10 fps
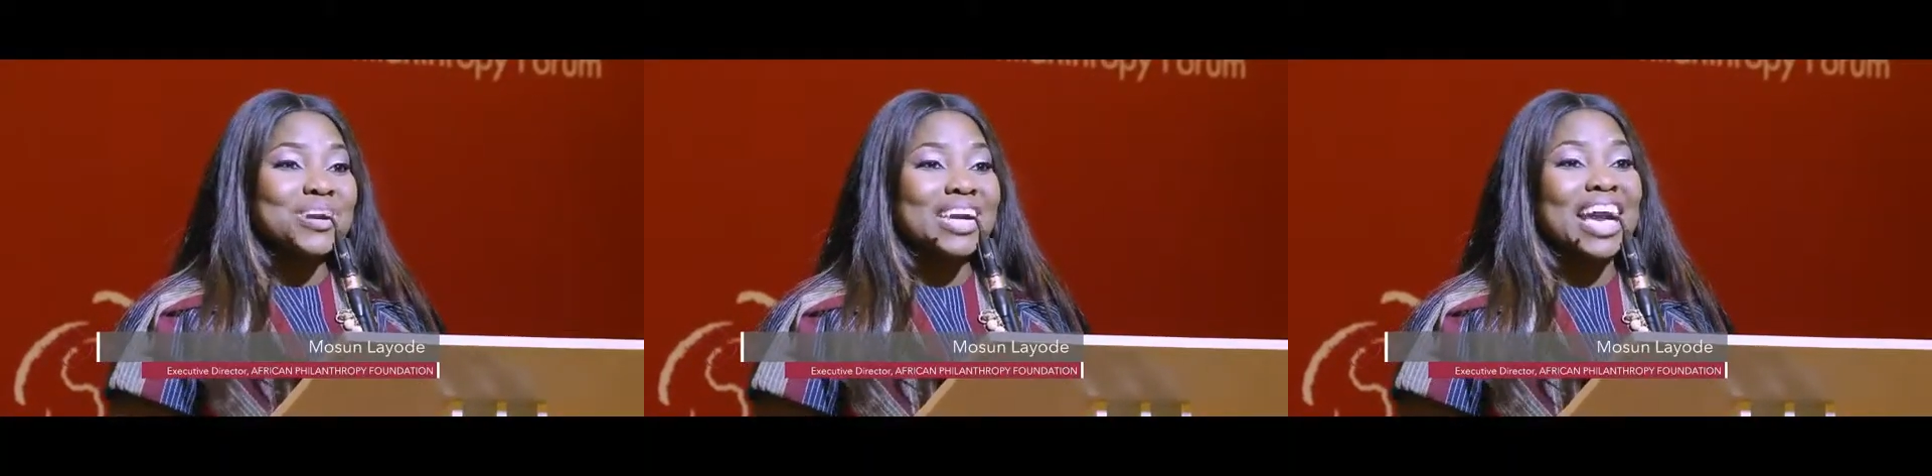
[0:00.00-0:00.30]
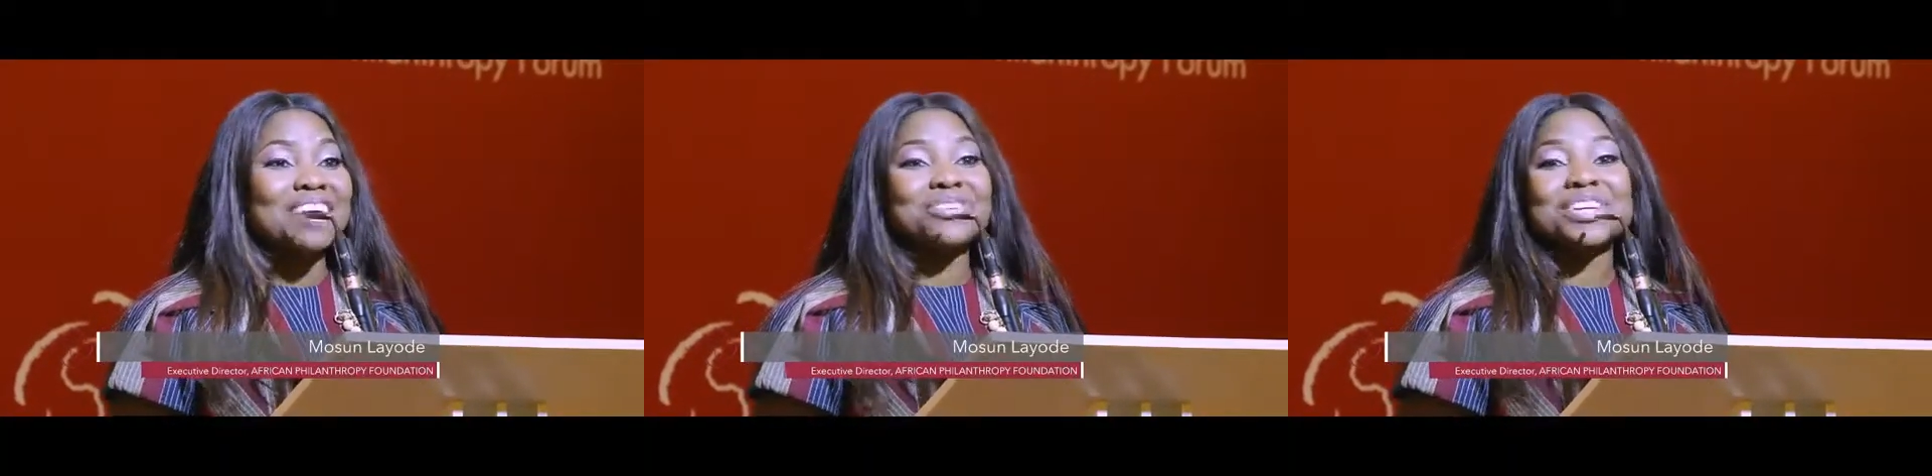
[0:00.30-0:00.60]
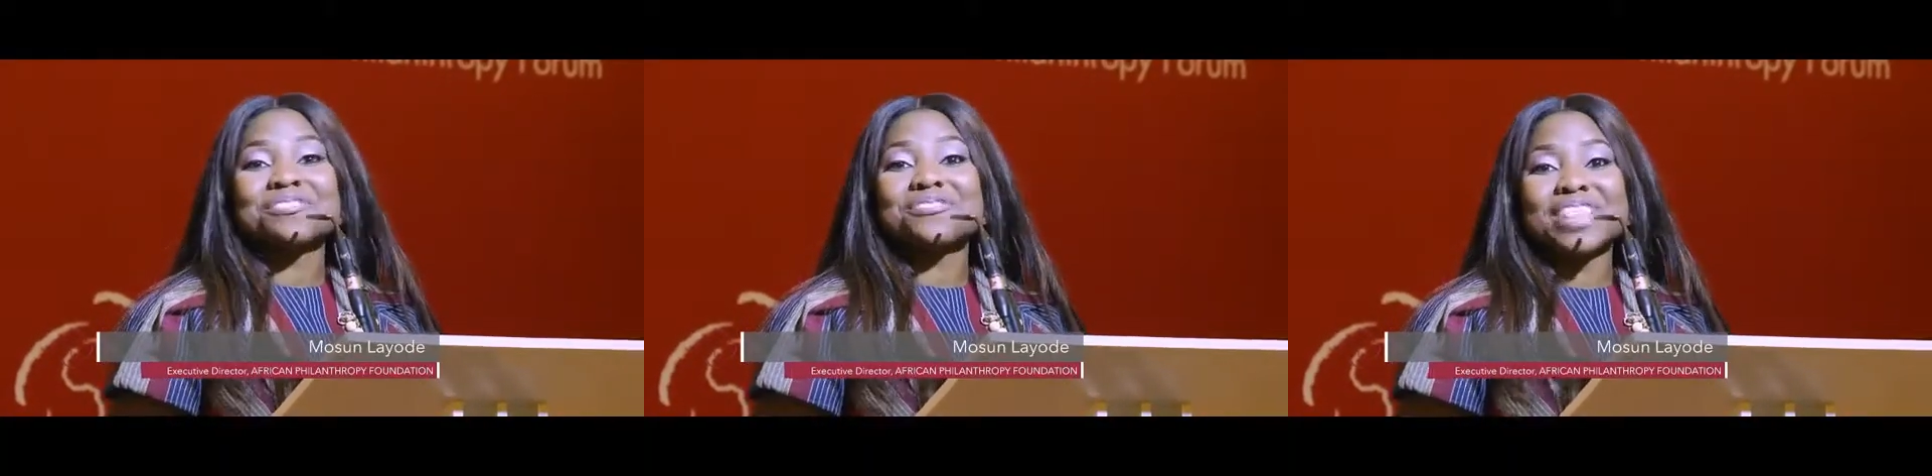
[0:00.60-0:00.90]
the
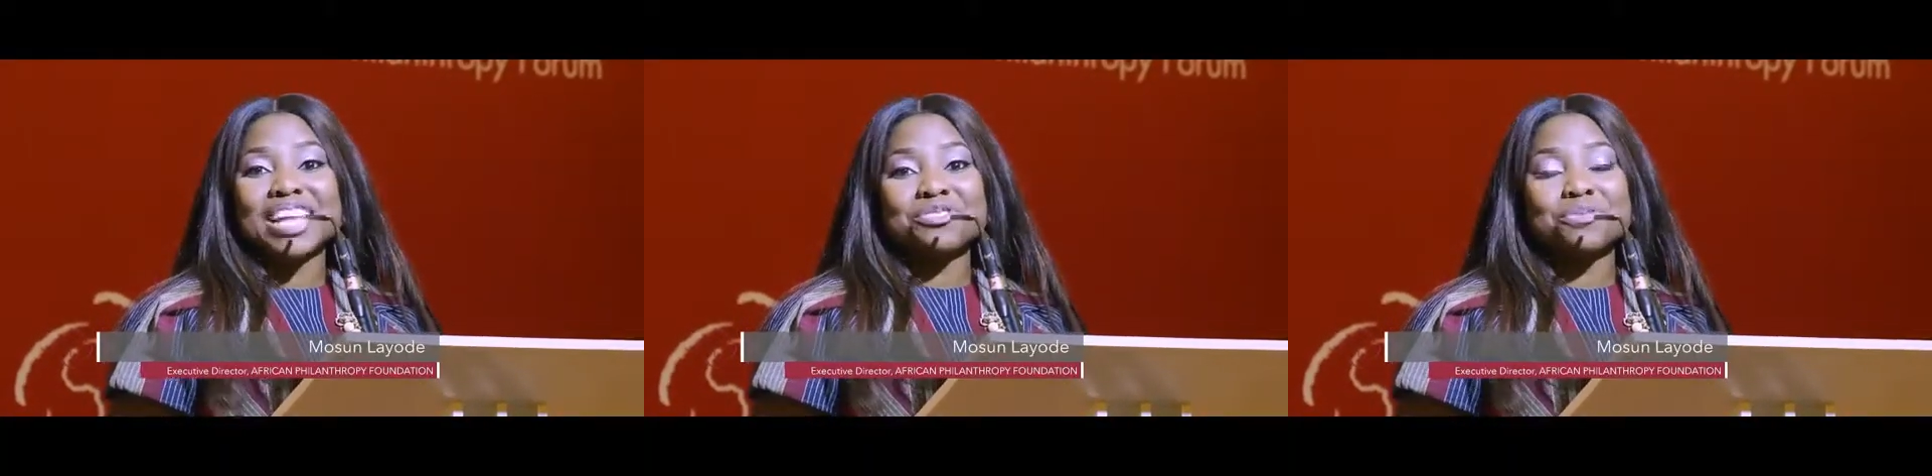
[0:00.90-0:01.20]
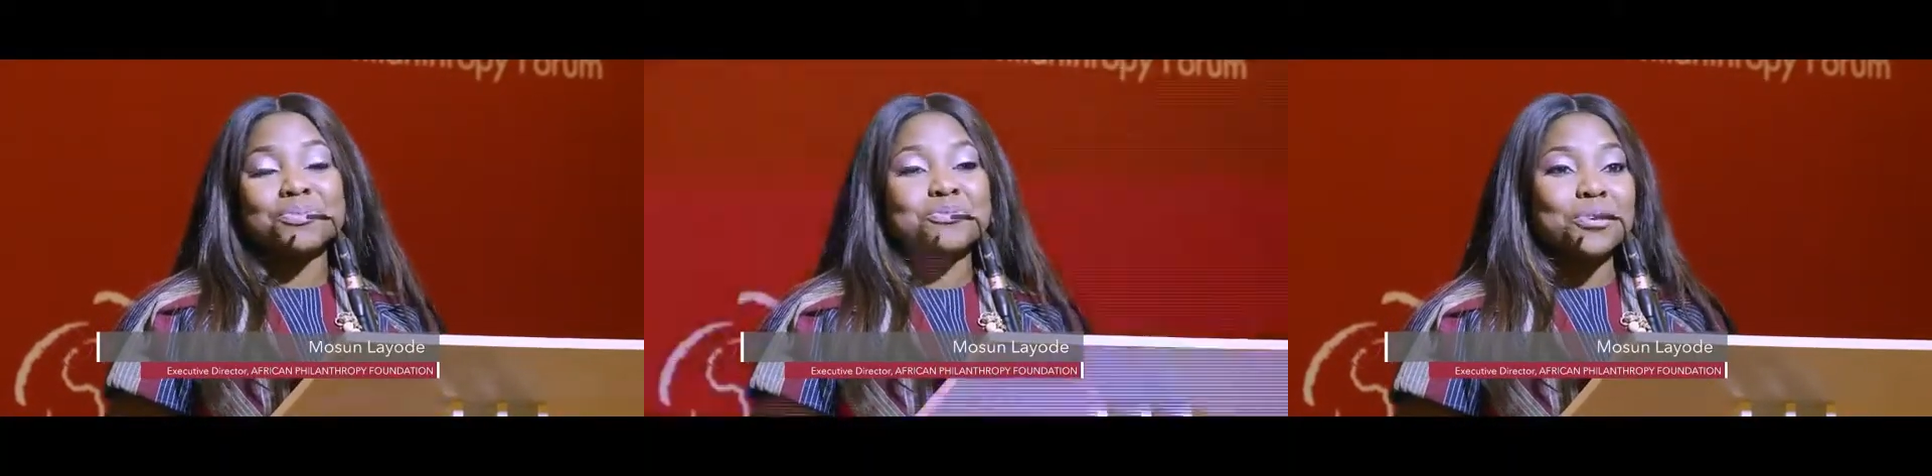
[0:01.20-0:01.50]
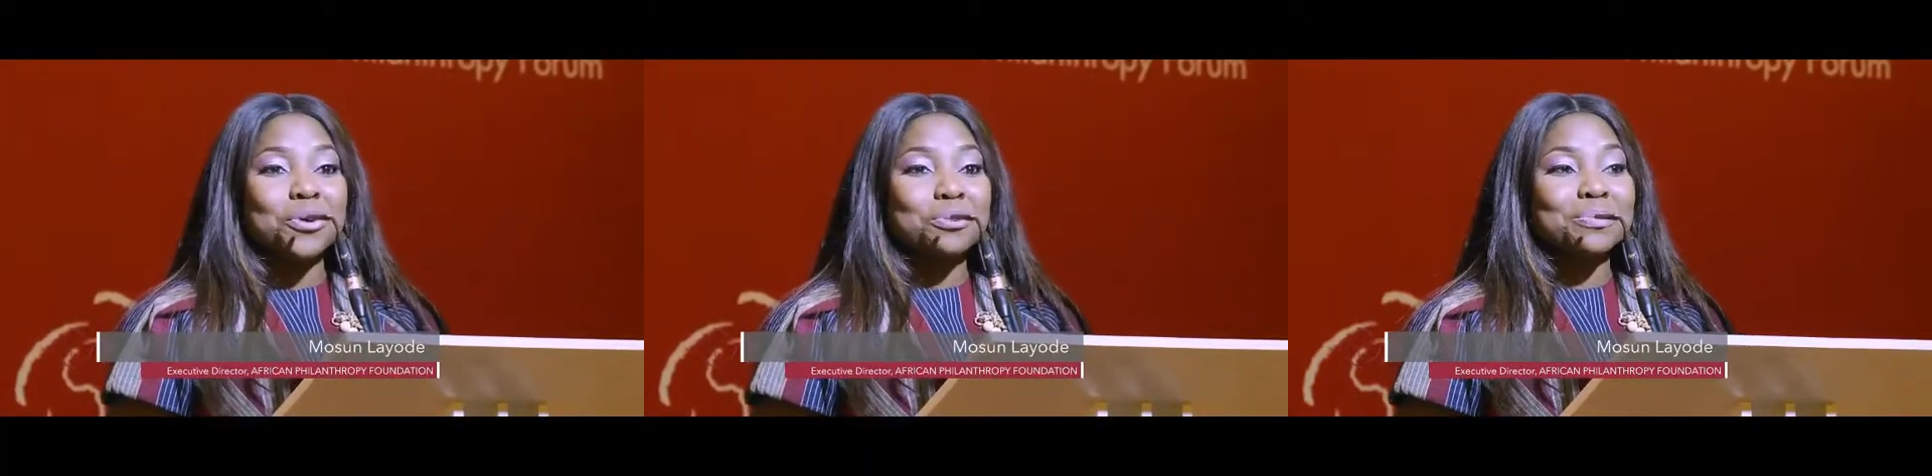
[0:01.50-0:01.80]
African Philanthropy
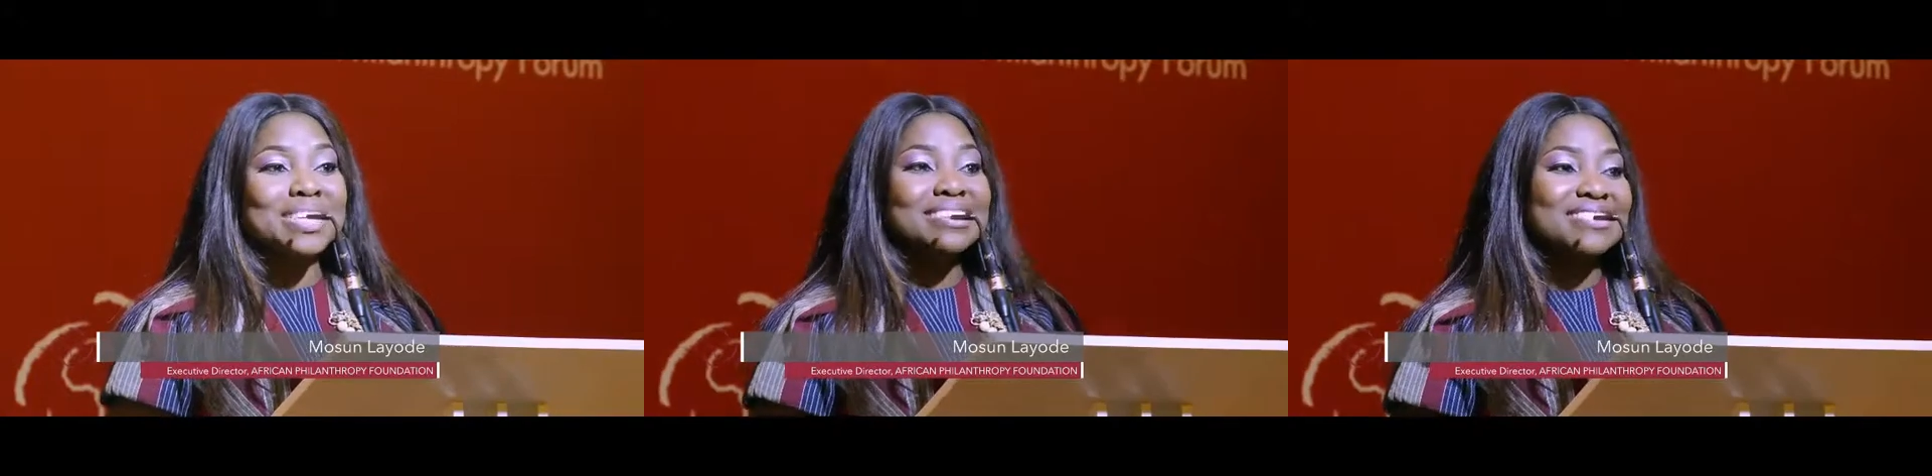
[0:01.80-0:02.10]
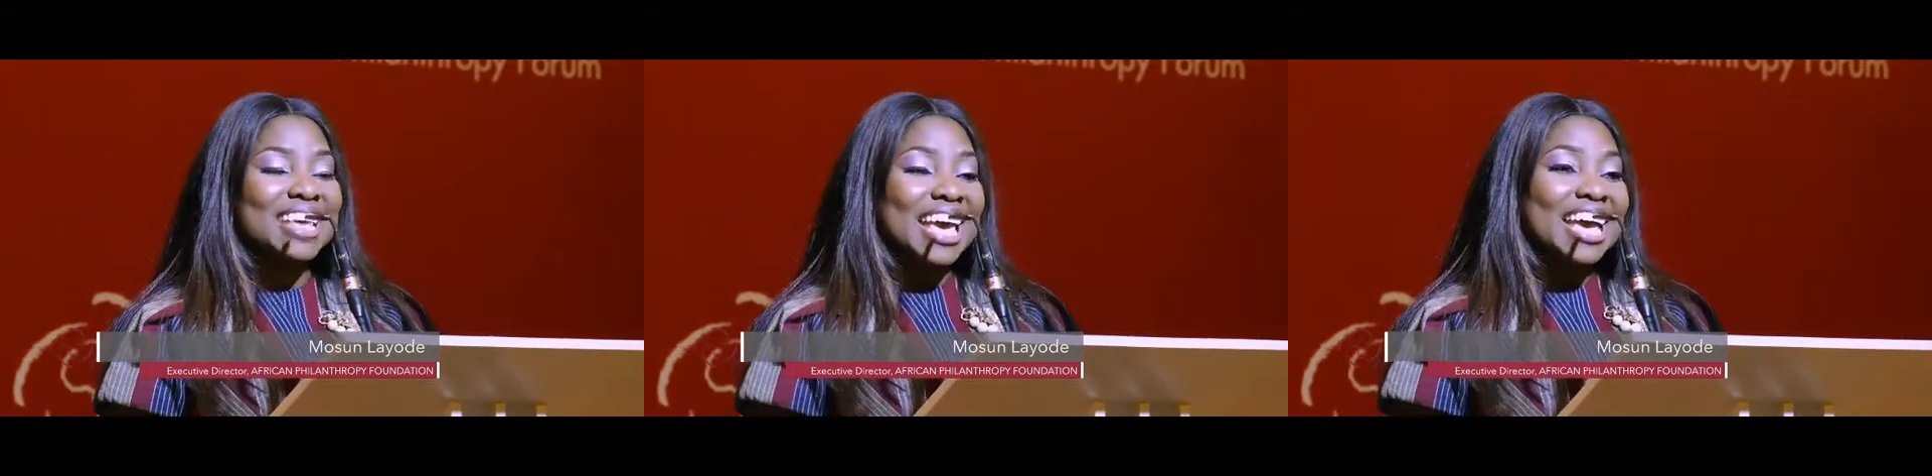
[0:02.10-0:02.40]
Forum is